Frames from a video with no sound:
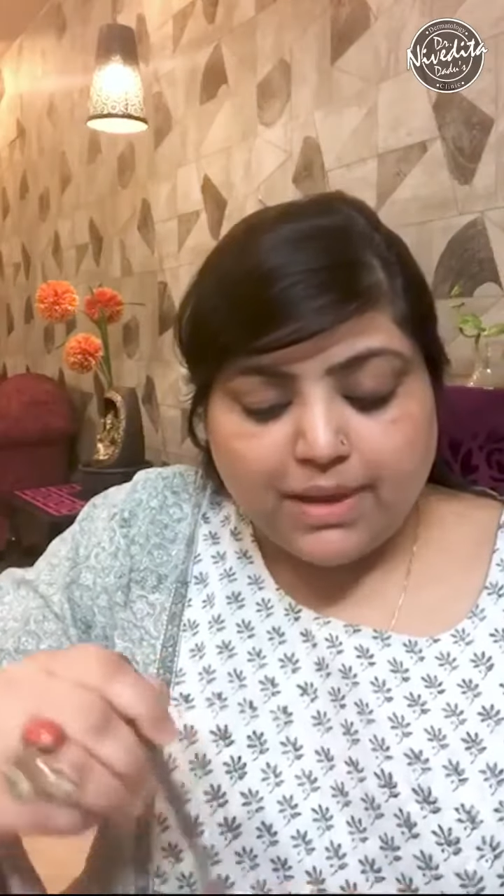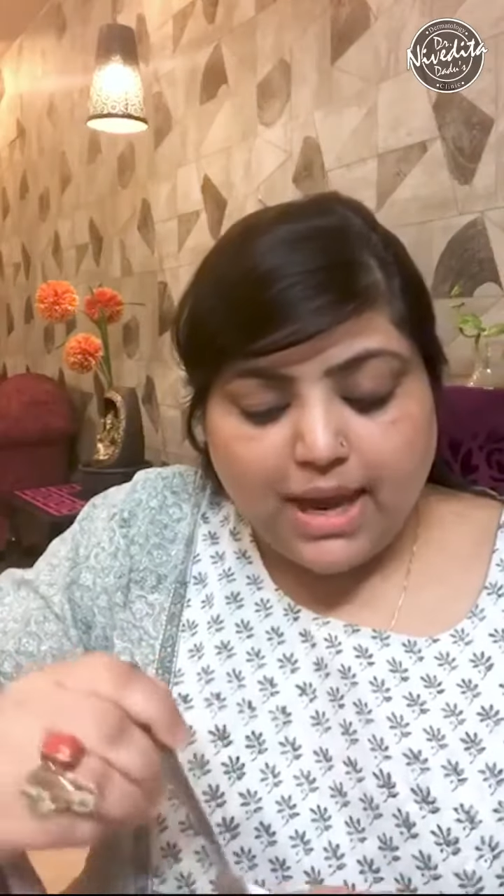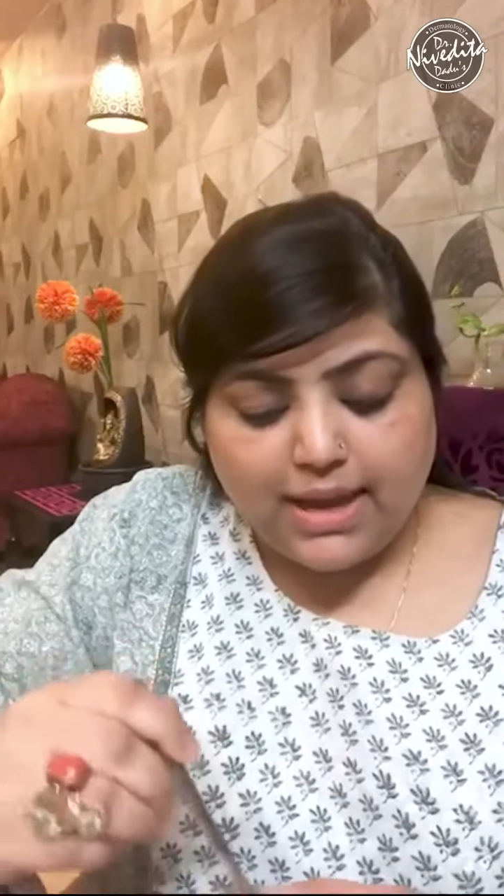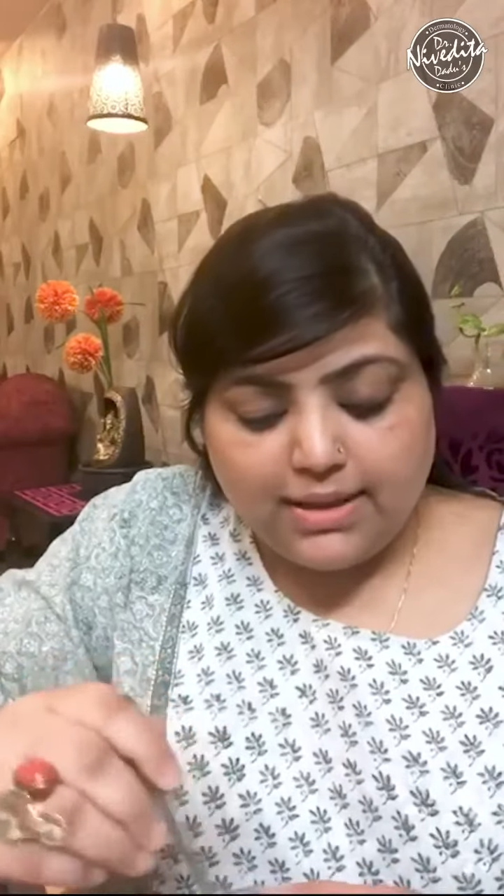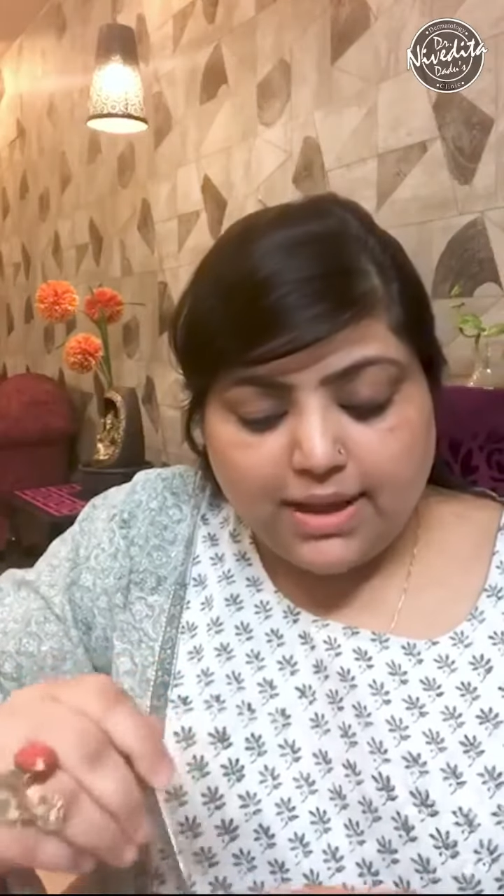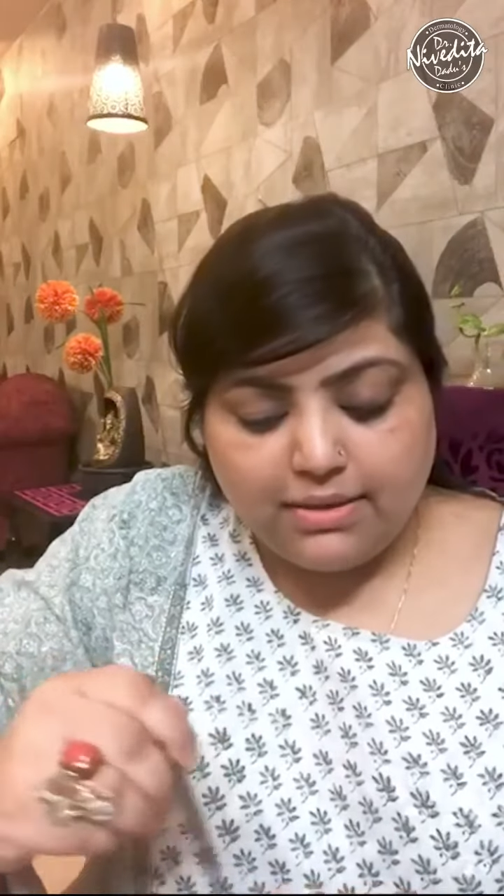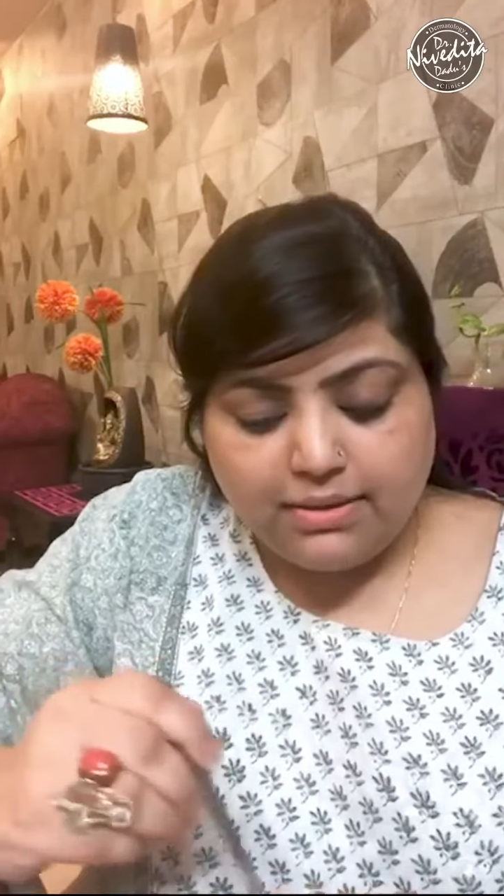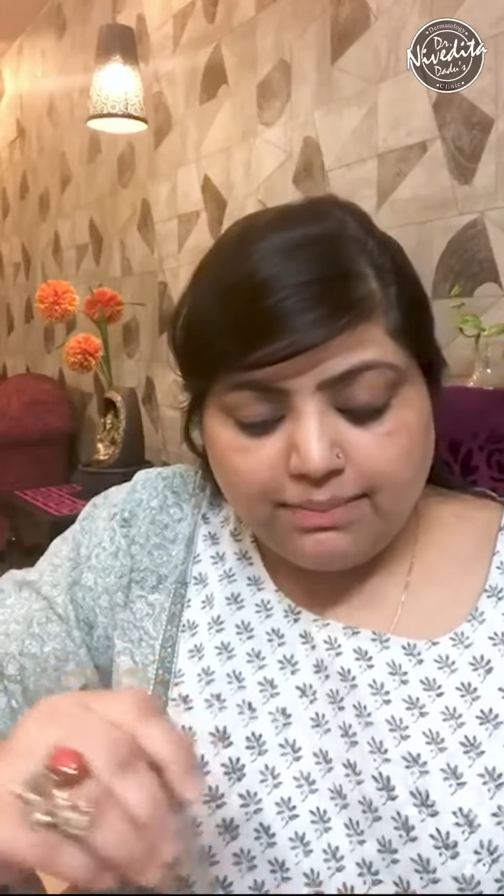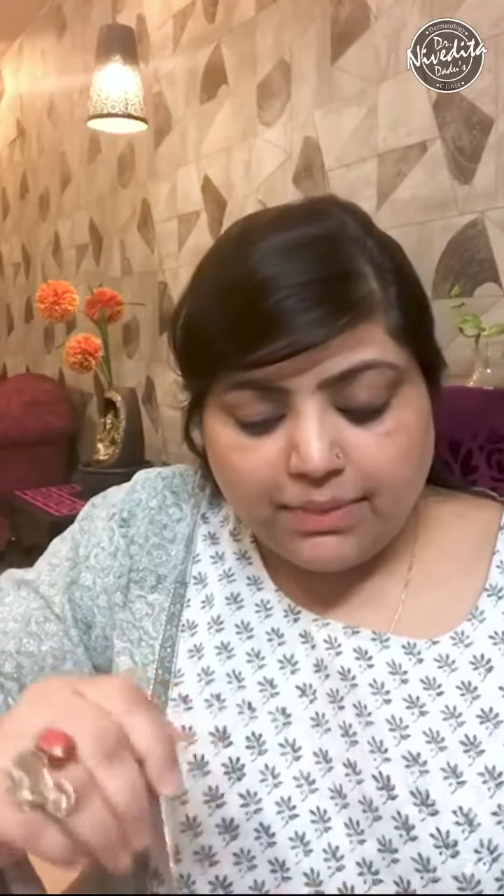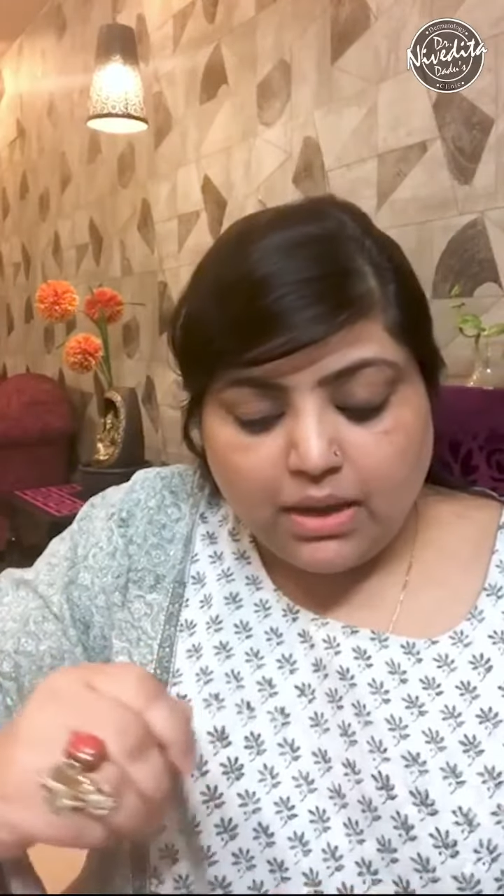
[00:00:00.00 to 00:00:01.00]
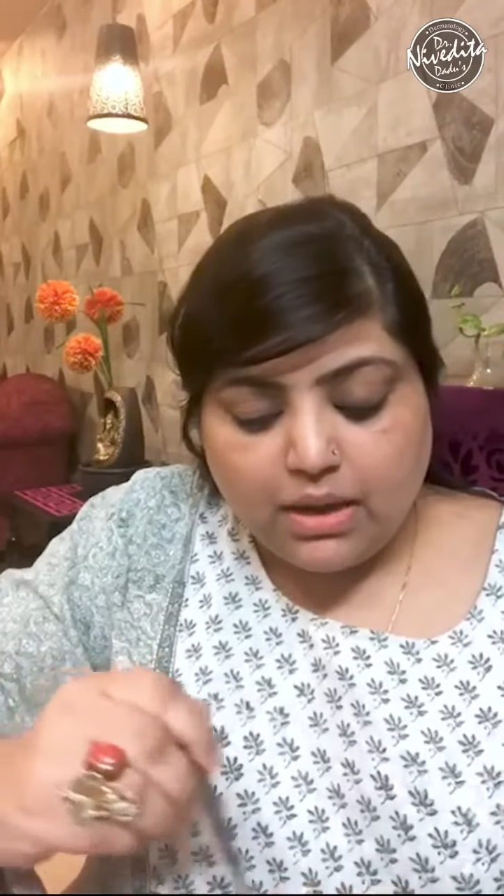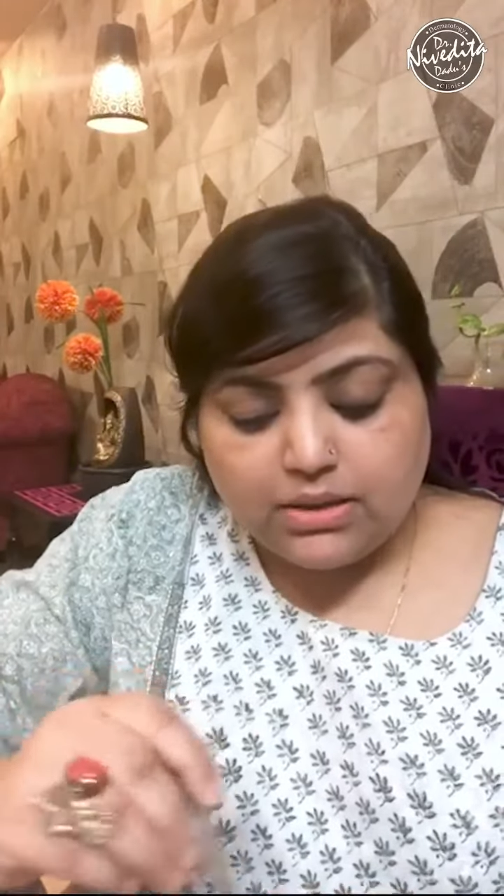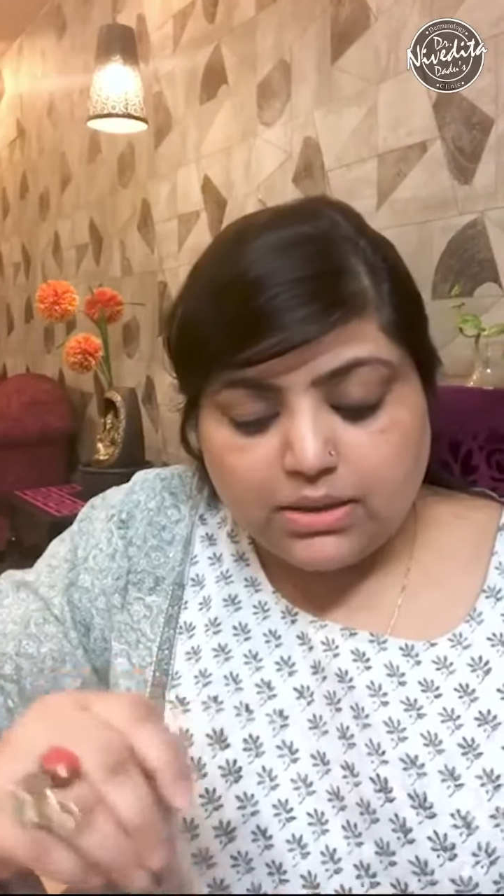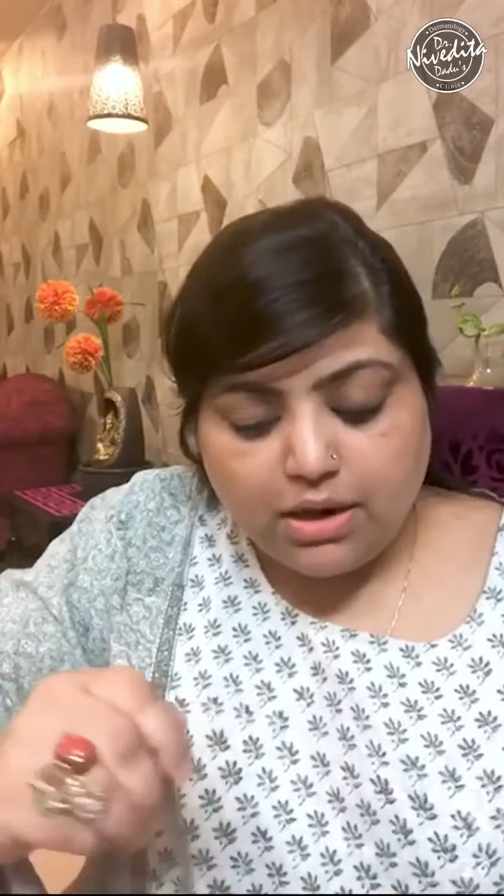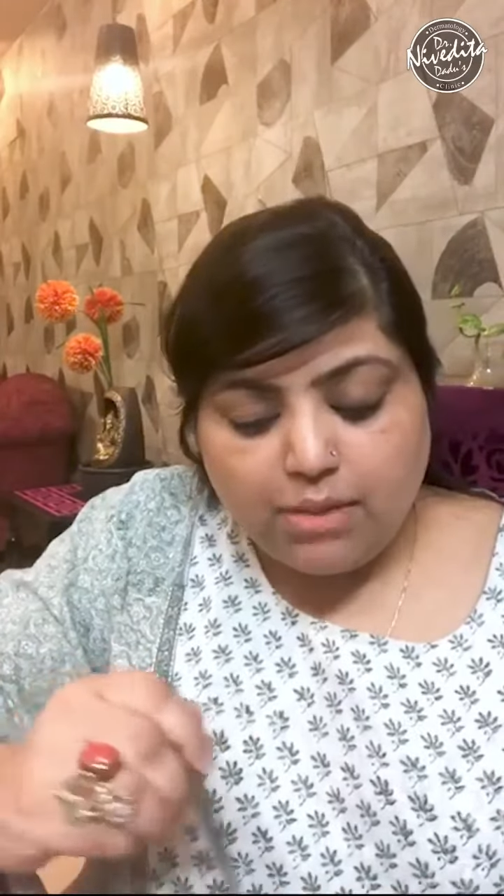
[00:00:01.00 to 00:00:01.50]
and then
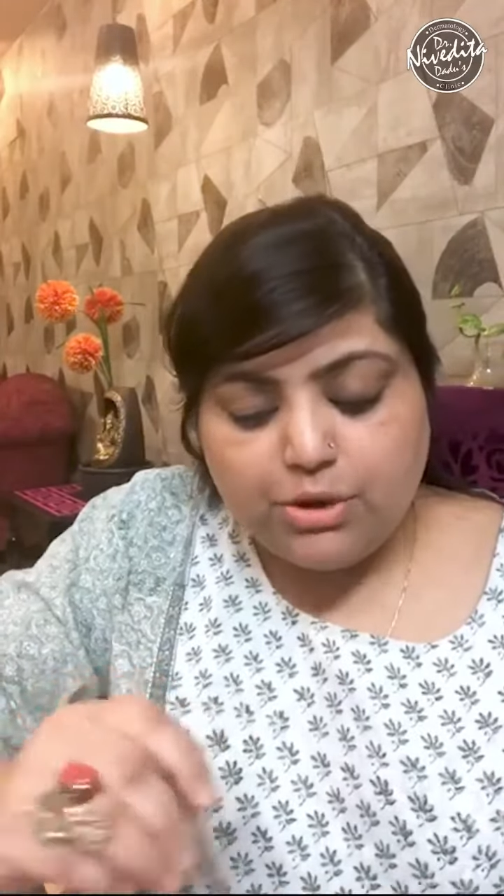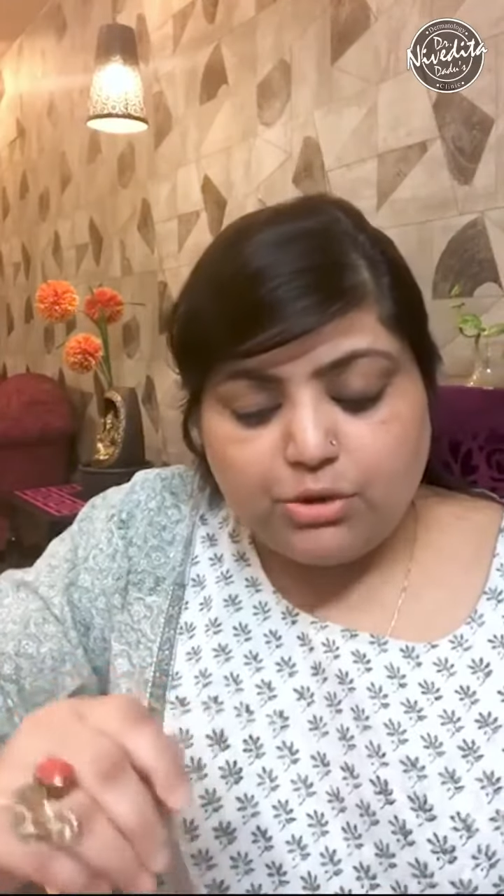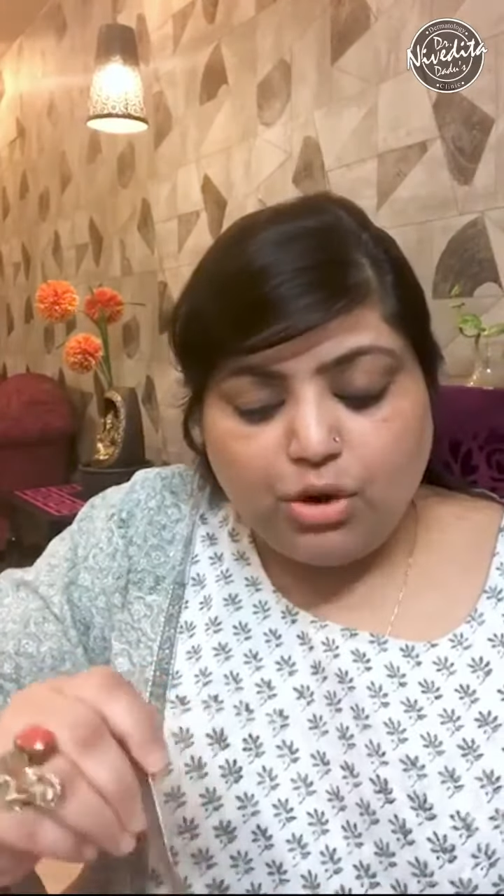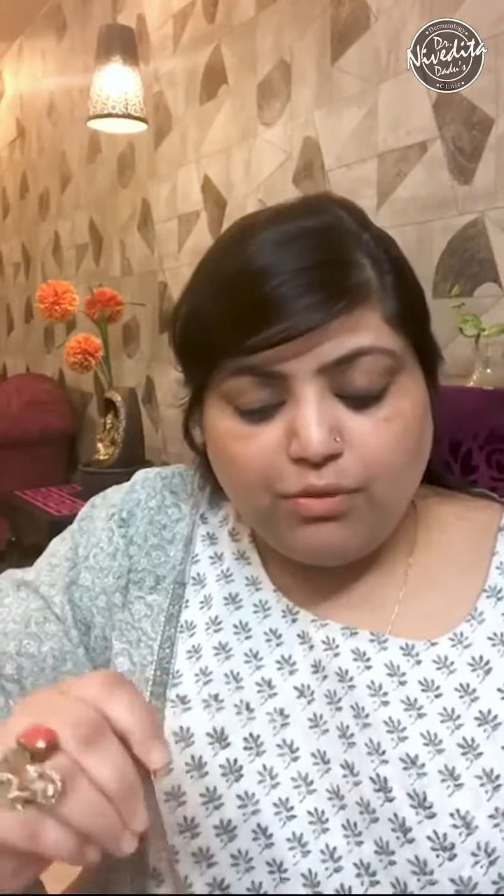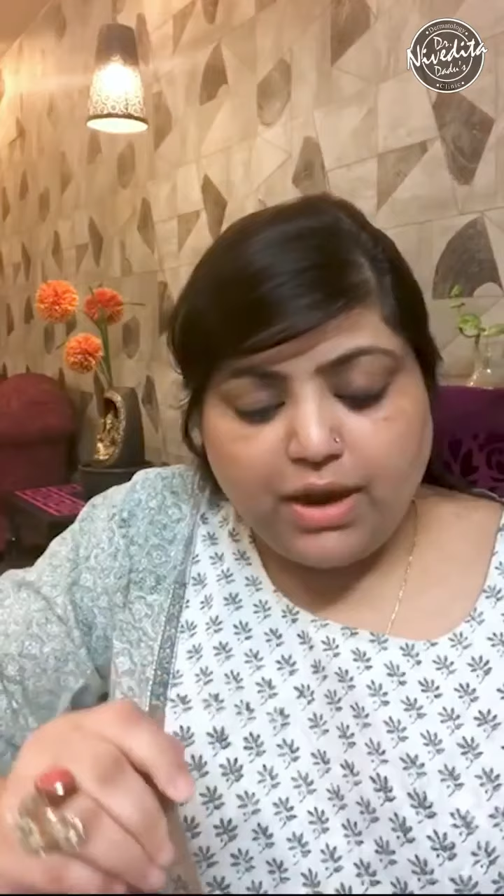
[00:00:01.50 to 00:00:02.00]
scrub it off